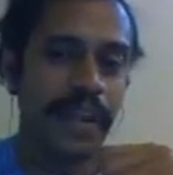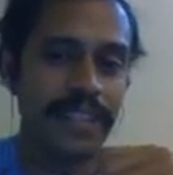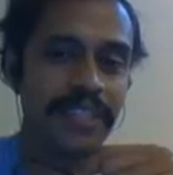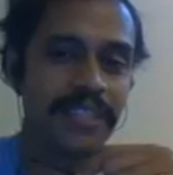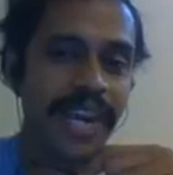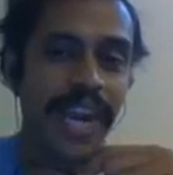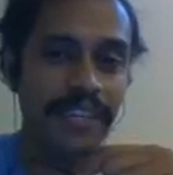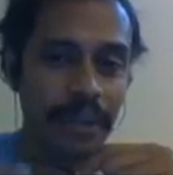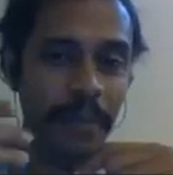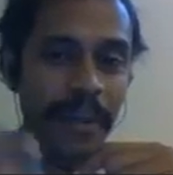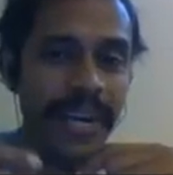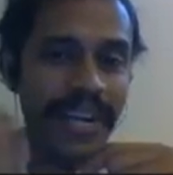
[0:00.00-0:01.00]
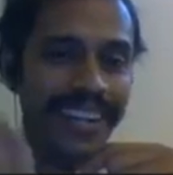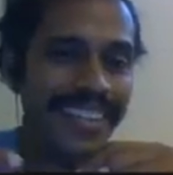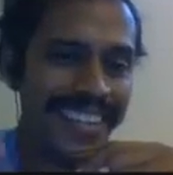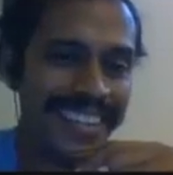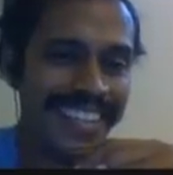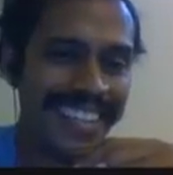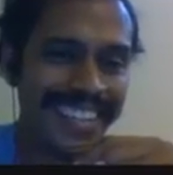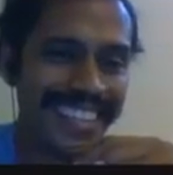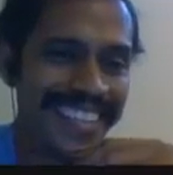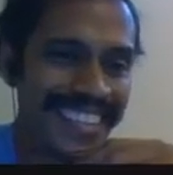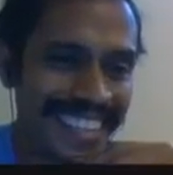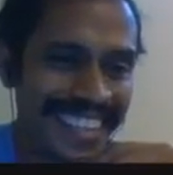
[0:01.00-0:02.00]
If somebody wants to breed, he'll
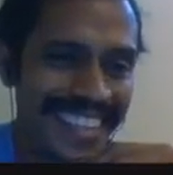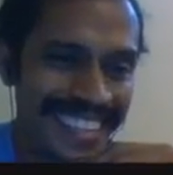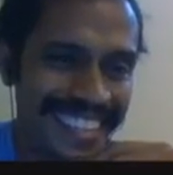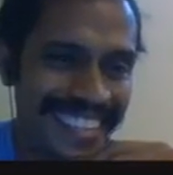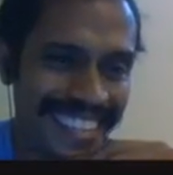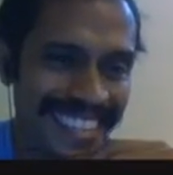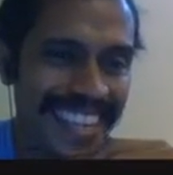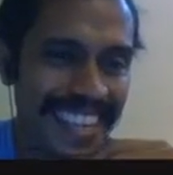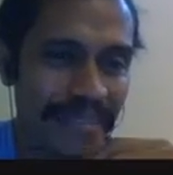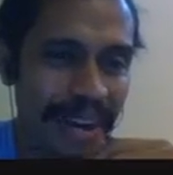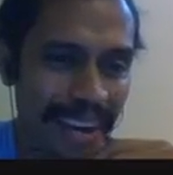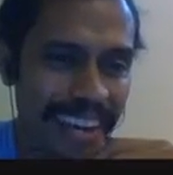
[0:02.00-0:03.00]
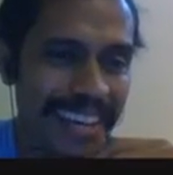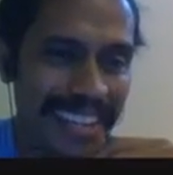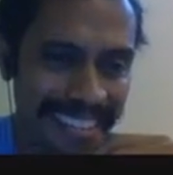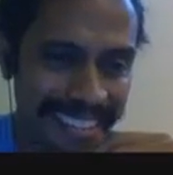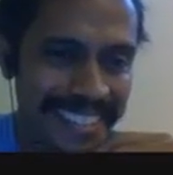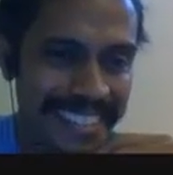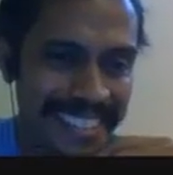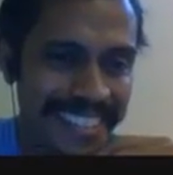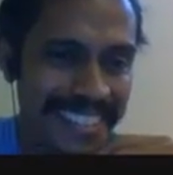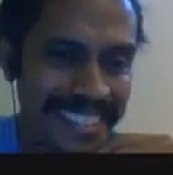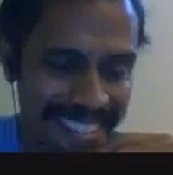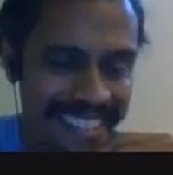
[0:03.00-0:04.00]
breed. So if somebody wants to breed, he'll breed.
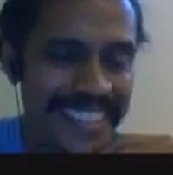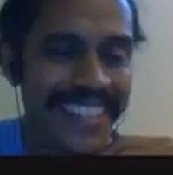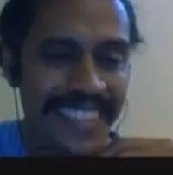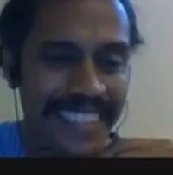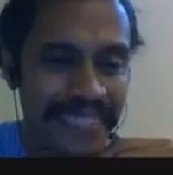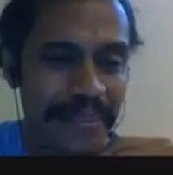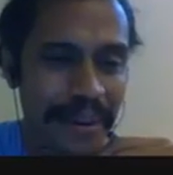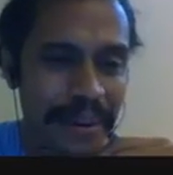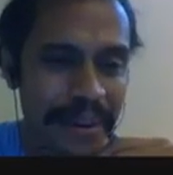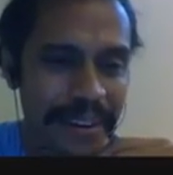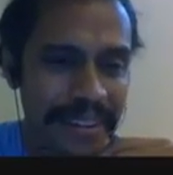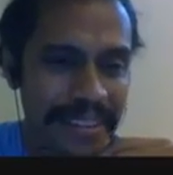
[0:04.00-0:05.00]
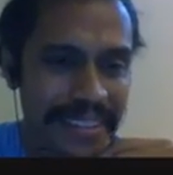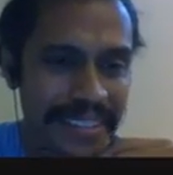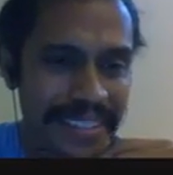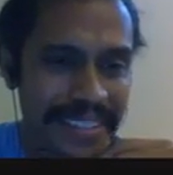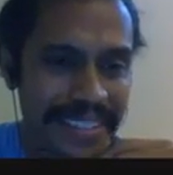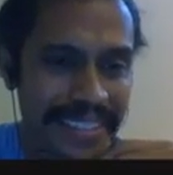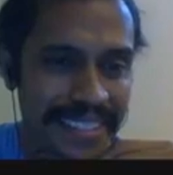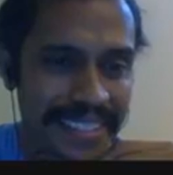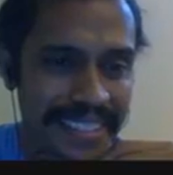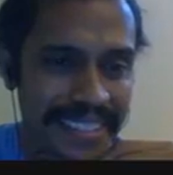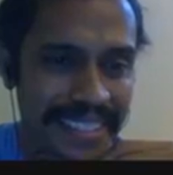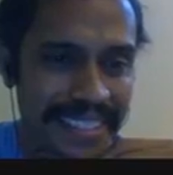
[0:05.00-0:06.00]
Somebody
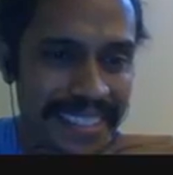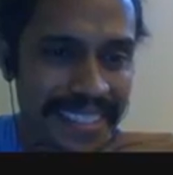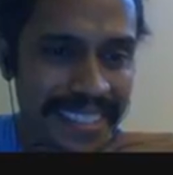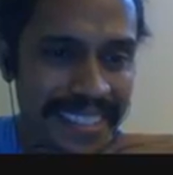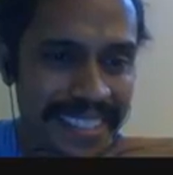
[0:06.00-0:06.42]
wants to breed.